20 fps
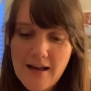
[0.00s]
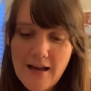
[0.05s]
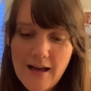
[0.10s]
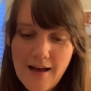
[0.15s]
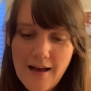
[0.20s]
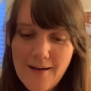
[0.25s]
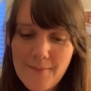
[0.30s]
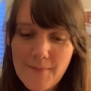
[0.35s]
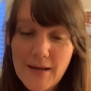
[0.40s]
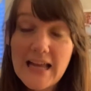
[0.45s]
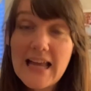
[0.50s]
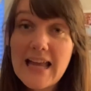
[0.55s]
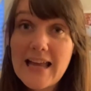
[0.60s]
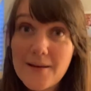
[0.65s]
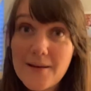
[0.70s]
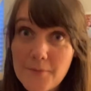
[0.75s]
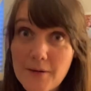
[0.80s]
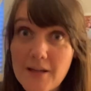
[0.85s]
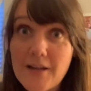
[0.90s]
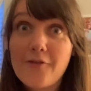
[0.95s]
I
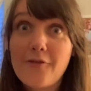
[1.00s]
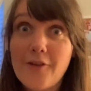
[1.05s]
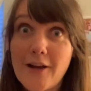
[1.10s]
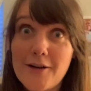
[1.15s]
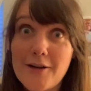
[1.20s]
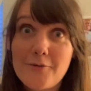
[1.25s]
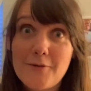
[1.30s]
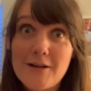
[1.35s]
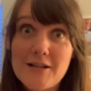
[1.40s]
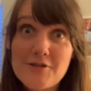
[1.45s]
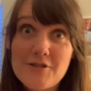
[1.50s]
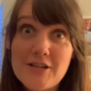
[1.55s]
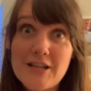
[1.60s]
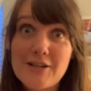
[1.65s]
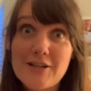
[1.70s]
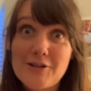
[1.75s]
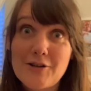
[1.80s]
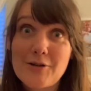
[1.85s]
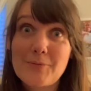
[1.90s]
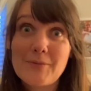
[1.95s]
am going to find a way to check
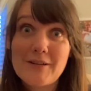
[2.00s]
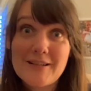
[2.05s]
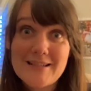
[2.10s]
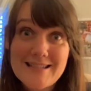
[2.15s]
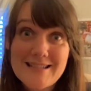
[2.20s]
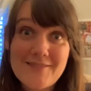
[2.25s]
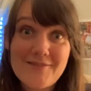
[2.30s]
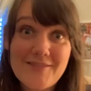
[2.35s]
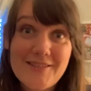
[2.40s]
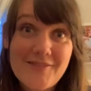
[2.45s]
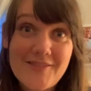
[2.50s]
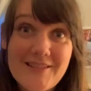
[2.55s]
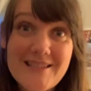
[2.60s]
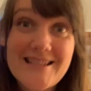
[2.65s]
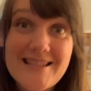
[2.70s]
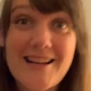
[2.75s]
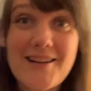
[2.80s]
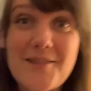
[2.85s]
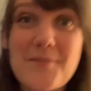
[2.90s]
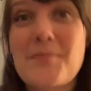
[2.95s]
your notebooks, even if it's
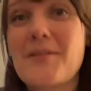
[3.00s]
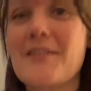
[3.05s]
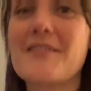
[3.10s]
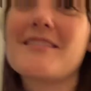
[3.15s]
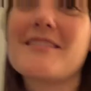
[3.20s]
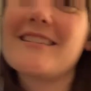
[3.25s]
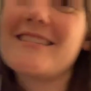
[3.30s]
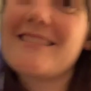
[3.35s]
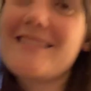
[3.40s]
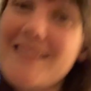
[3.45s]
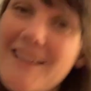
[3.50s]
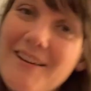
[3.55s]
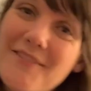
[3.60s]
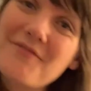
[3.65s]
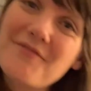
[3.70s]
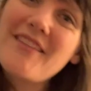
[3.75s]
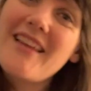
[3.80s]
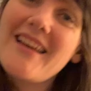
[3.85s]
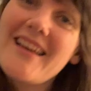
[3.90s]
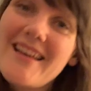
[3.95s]
not in person. So
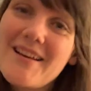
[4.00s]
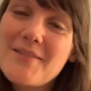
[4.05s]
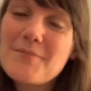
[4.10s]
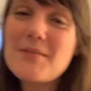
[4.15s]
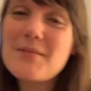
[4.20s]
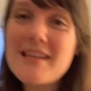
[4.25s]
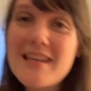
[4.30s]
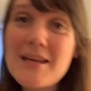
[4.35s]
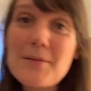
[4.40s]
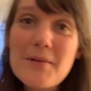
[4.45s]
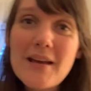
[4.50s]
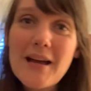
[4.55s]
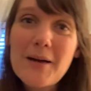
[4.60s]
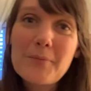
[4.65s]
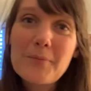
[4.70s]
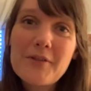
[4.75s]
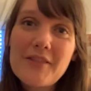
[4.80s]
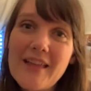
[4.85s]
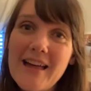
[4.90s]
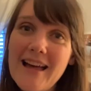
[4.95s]
be keeping up
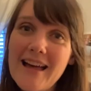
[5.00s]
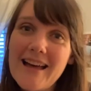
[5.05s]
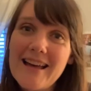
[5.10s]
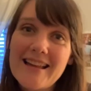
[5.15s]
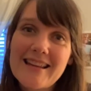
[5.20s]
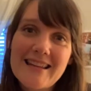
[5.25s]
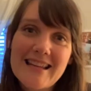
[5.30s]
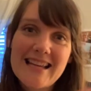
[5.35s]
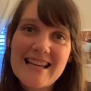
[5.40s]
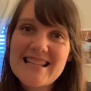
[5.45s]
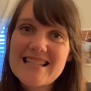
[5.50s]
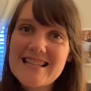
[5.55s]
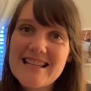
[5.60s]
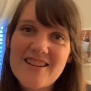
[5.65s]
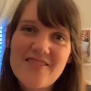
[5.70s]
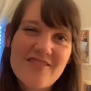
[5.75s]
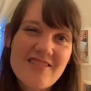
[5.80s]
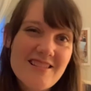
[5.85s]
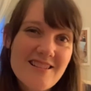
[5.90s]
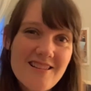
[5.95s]
with that. And like I said,
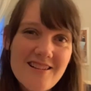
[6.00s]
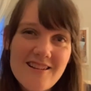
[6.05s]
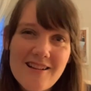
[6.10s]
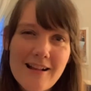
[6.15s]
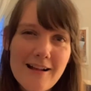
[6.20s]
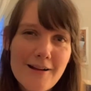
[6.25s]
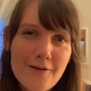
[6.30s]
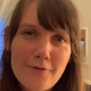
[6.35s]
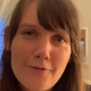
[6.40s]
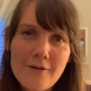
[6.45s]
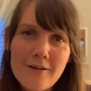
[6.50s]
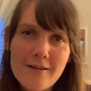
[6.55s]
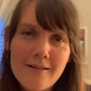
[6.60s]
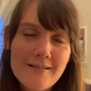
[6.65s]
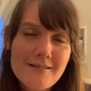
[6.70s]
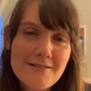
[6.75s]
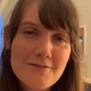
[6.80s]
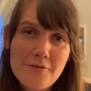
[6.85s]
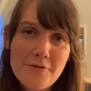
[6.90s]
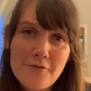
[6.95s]
if it's a little out of order,
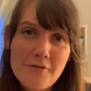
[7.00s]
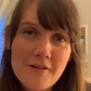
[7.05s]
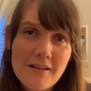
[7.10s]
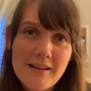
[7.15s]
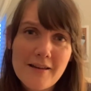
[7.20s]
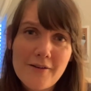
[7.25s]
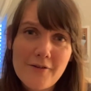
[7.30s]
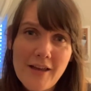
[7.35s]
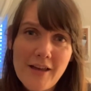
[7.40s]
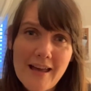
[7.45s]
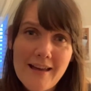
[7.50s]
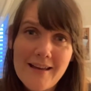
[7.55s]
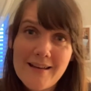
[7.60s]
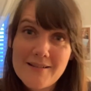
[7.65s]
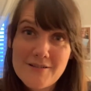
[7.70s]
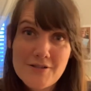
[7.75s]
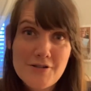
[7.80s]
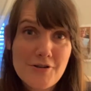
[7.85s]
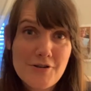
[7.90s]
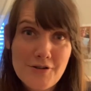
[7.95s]
it's totally okay.
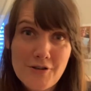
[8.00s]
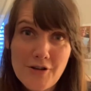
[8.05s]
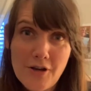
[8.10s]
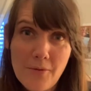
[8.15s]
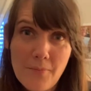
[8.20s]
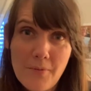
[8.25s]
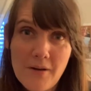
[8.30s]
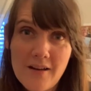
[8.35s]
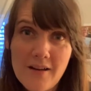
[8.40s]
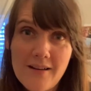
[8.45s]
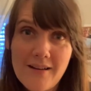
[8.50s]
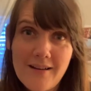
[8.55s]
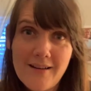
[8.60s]
It's your notebook.